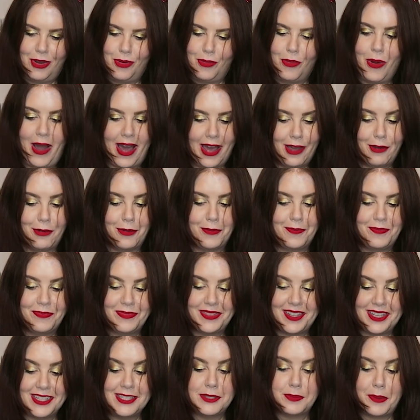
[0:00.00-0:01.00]
wow,
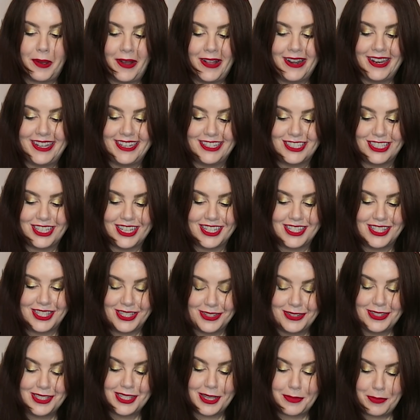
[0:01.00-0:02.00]
this polish, as
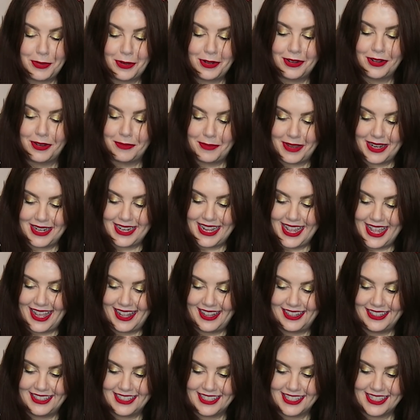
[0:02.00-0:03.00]
soon as I put it on my
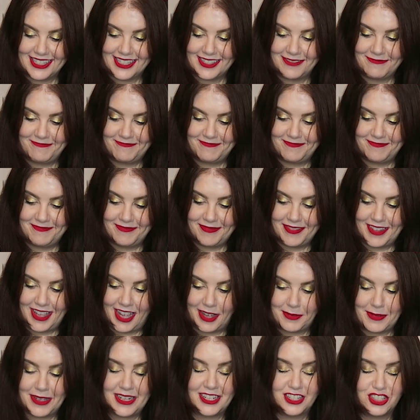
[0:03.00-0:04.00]
nails,
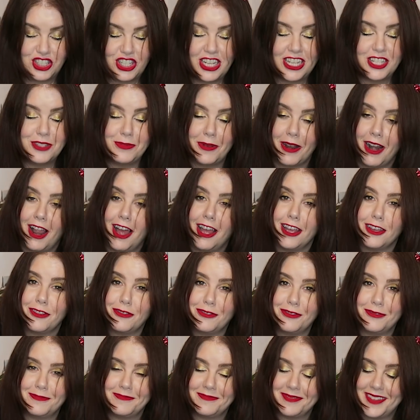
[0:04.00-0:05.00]
I mean, it changed my
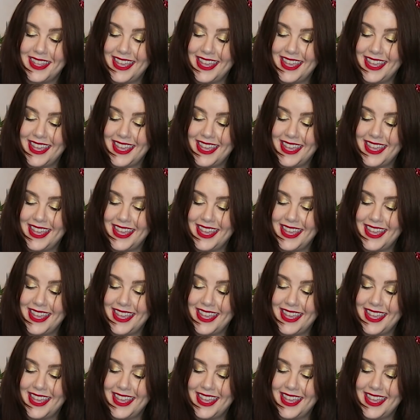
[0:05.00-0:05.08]
life.